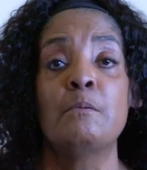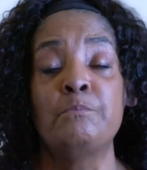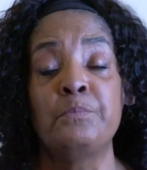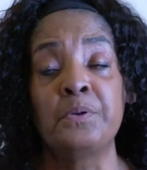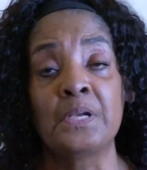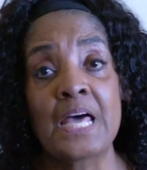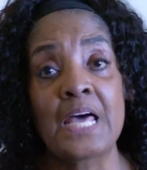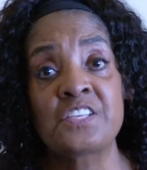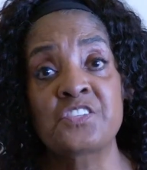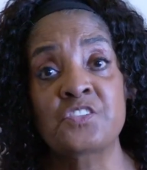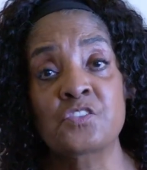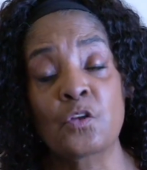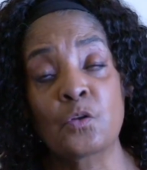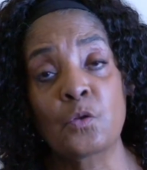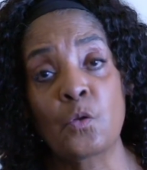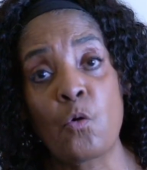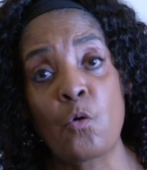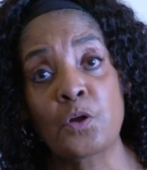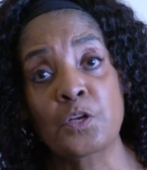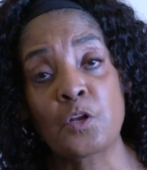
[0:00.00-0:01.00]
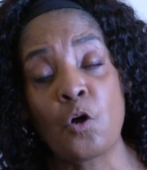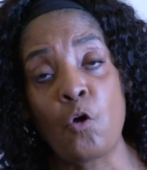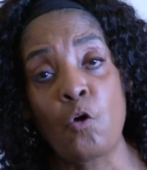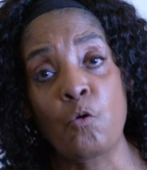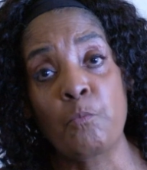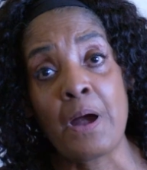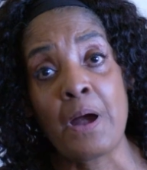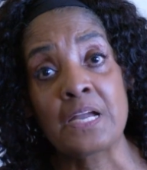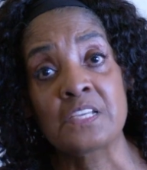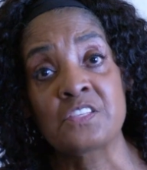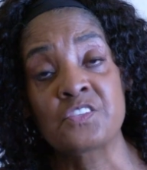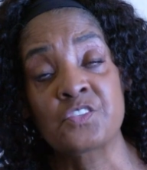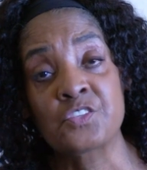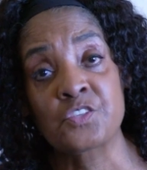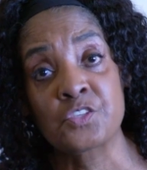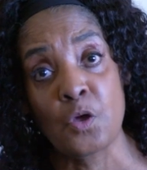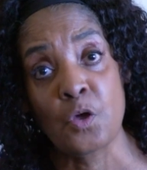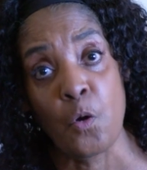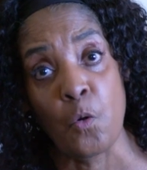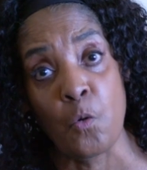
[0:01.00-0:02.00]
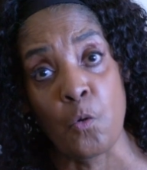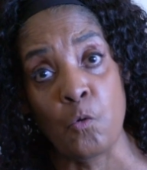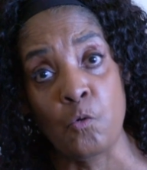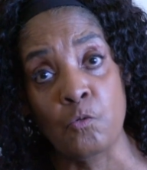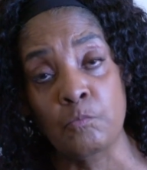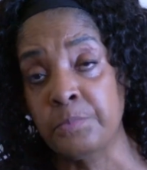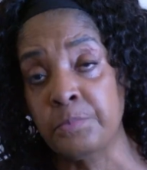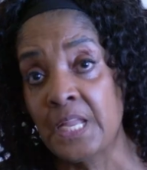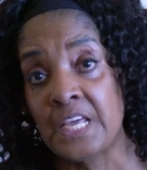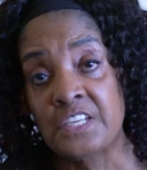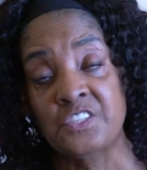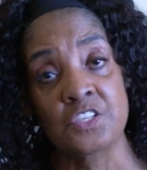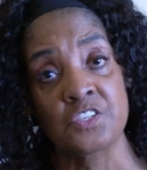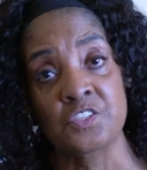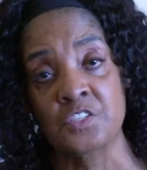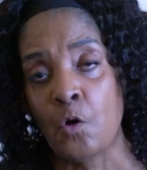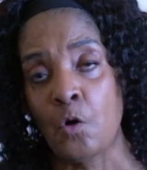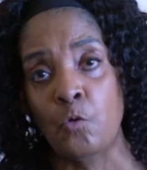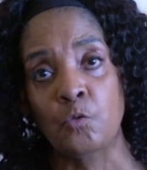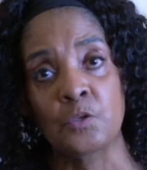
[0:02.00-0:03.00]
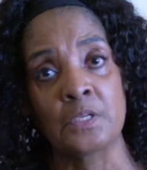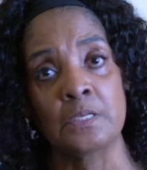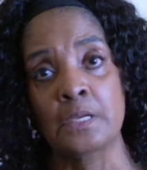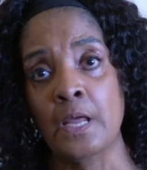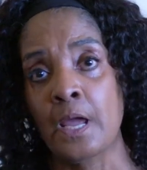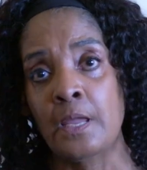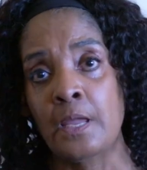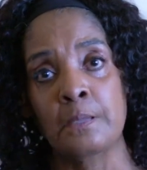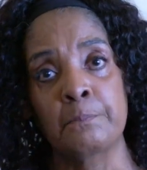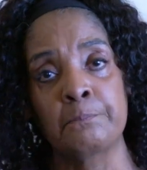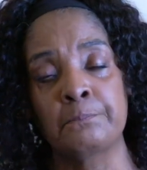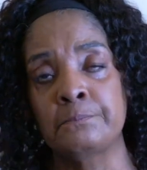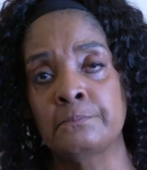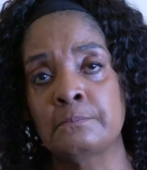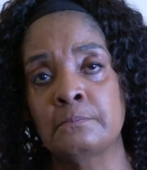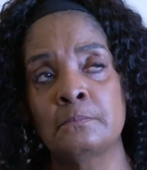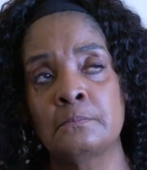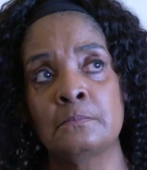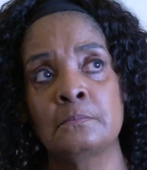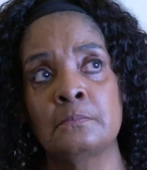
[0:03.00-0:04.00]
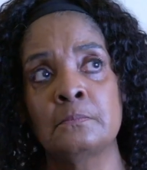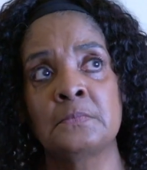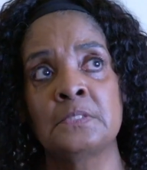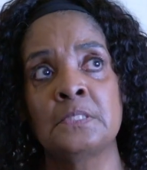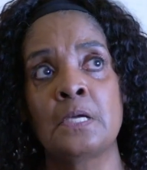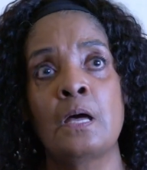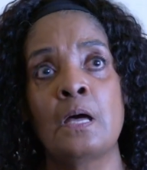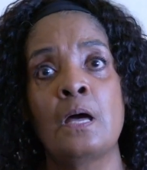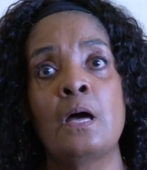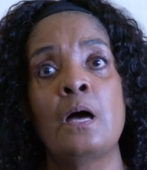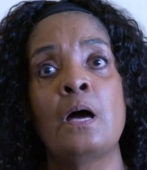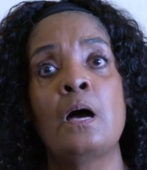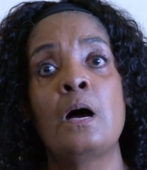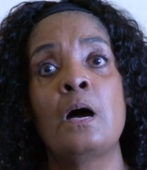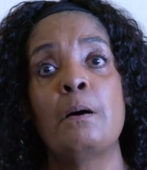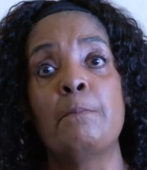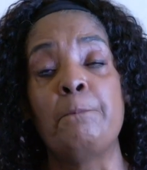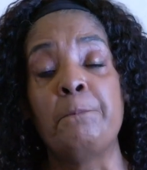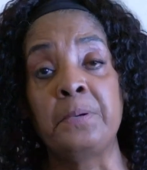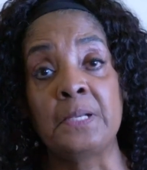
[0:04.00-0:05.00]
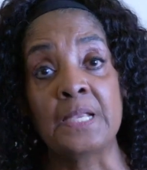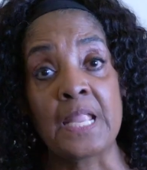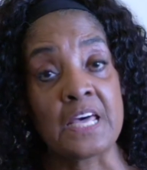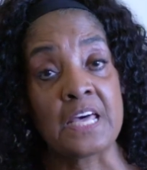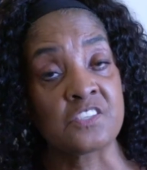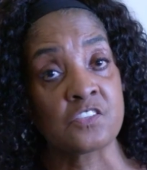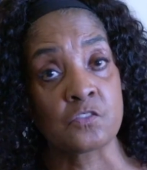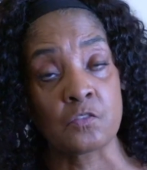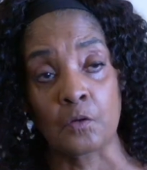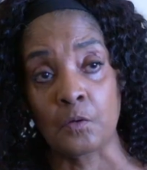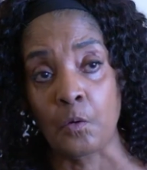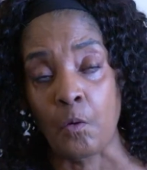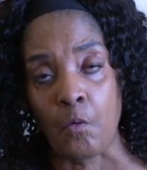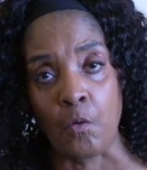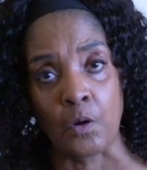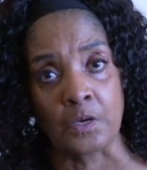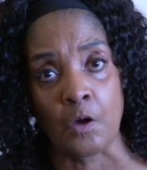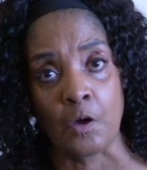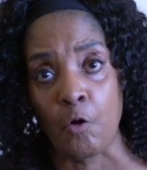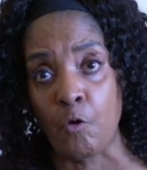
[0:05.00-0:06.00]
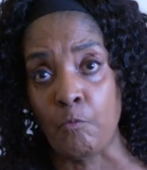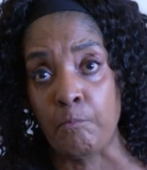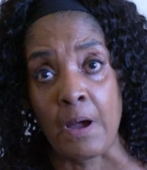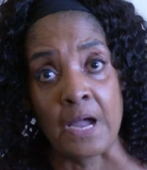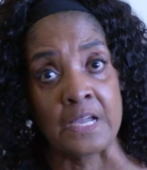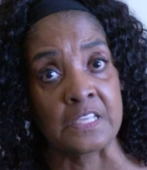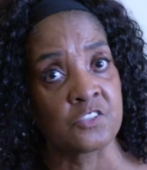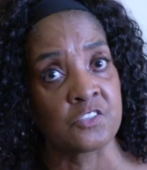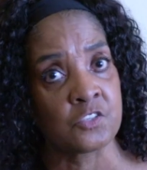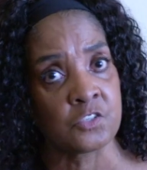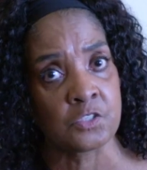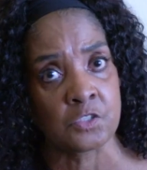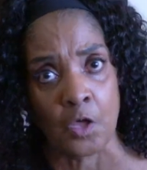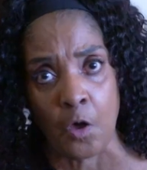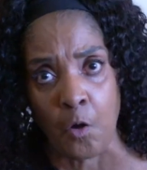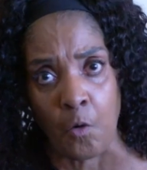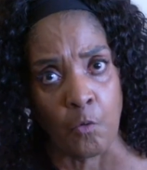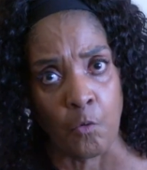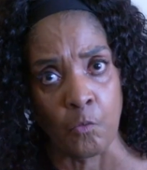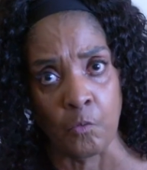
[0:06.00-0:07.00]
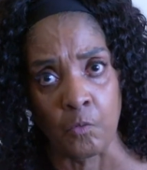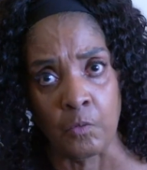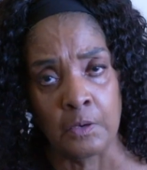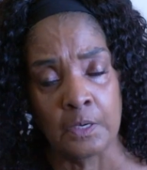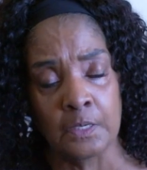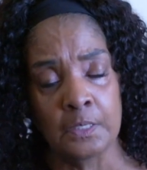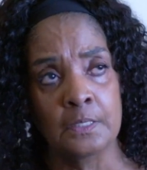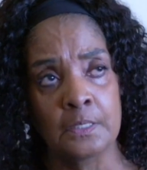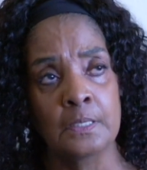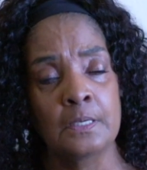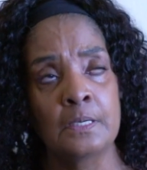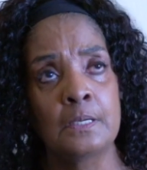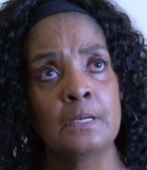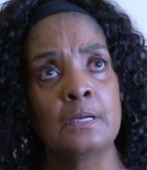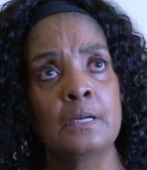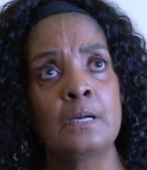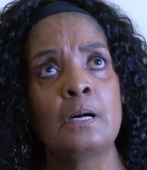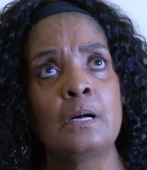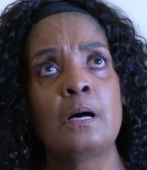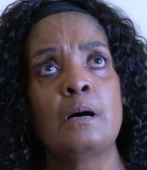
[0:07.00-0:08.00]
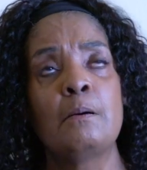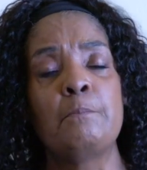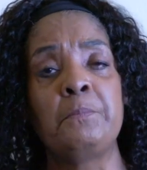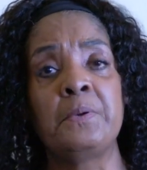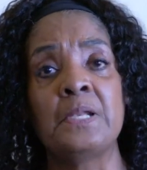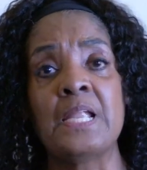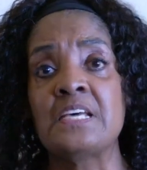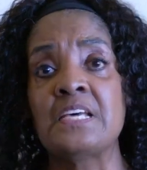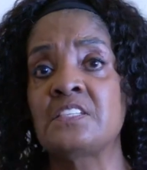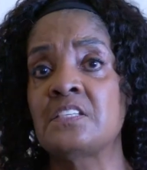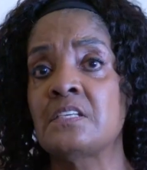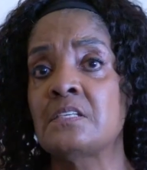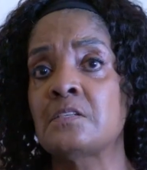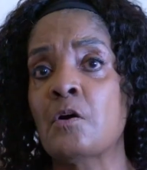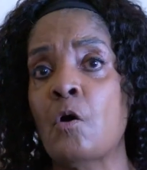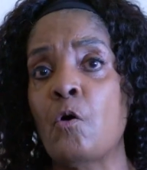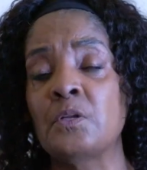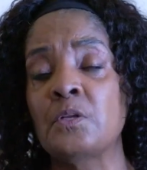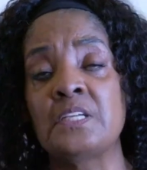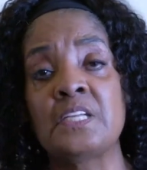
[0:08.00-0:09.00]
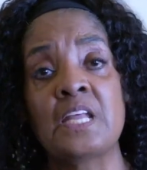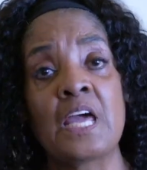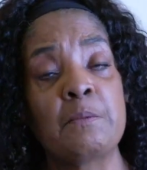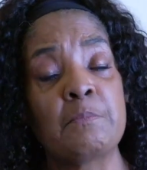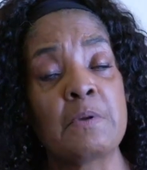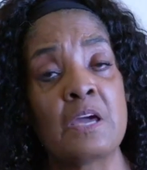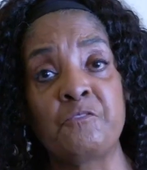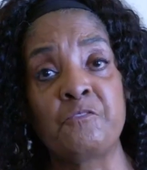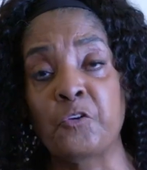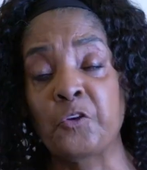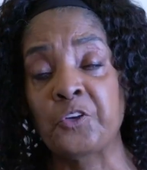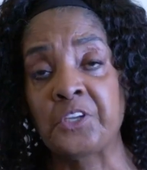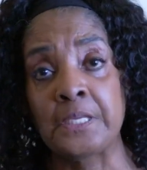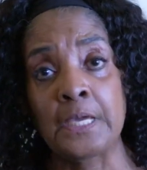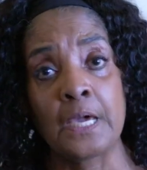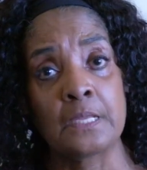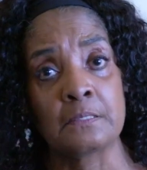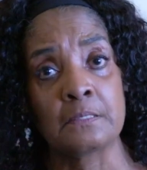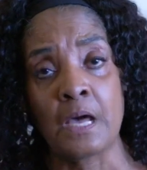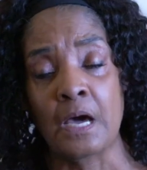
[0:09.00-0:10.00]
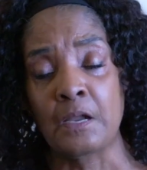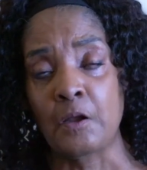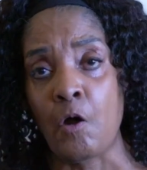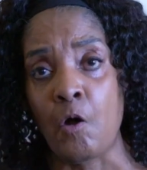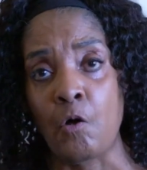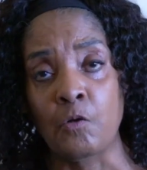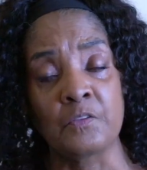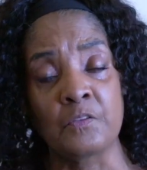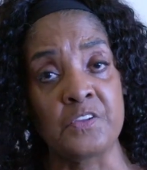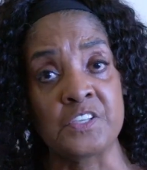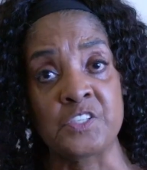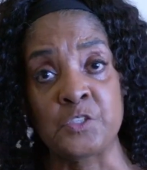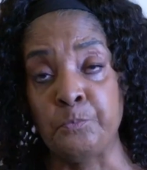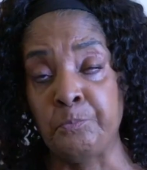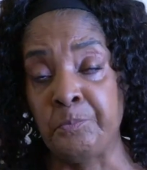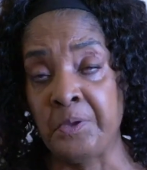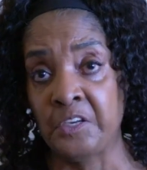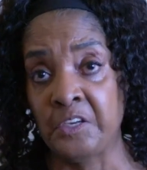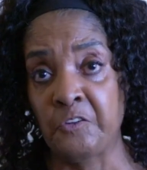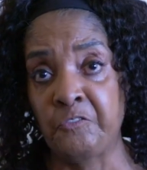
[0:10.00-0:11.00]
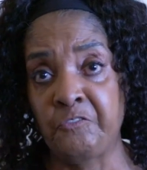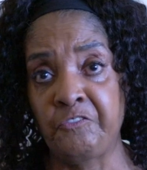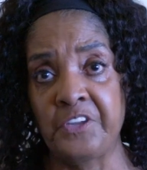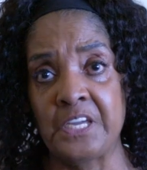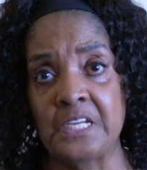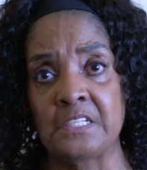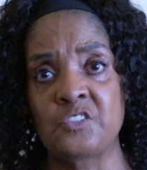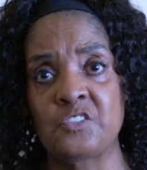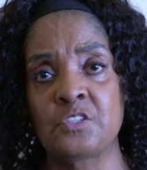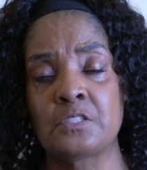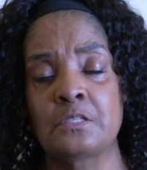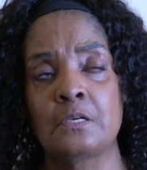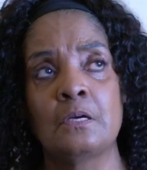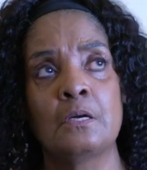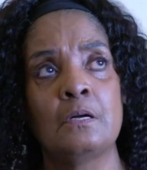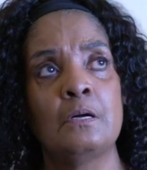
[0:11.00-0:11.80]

Bless the Lord, O my soul, bless His holy name. Bless the Lord, O my soul, bless His holy name and forget not all of His benefits.